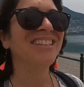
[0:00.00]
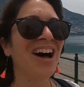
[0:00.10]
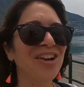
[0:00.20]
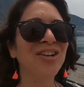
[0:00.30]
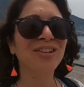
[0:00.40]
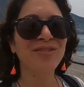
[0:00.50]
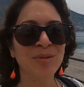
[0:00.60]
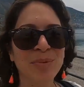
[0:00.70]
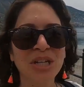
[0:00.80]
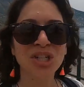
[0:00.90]
not all of
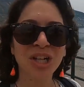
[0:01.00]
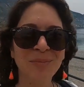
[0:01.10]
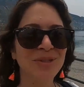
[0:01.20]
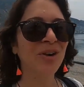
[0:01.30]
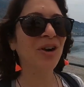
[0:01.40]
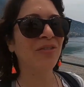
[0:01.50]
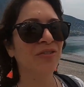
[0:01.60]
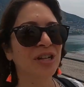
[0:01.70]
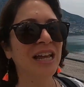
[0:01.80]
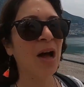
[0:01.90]
the beach clubs are
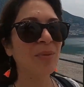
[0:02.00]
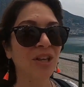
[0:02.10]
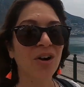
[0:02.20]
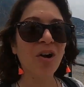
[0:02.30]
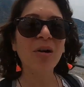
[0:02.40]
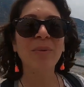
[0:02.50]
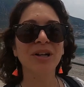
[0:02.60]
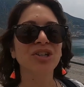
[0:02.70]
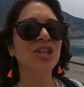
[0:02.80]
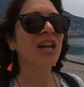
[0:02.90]
fully out, but there are a
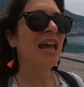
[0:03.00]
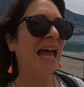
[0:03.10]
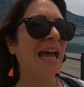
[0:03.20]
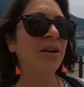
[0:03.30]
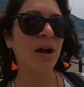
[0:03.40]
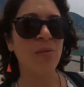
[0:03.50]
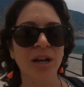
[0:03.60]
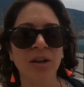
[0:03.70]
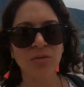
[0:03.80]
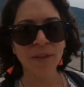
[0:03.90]
bunch. And I
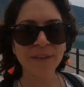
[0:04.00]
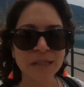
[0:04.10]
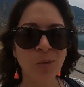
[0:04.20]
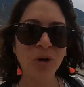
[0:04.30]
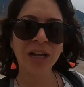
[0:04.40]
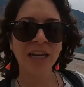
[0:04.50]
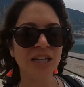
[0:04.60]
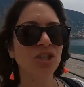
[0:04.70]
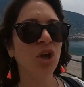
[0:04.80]
went on a run this morning and I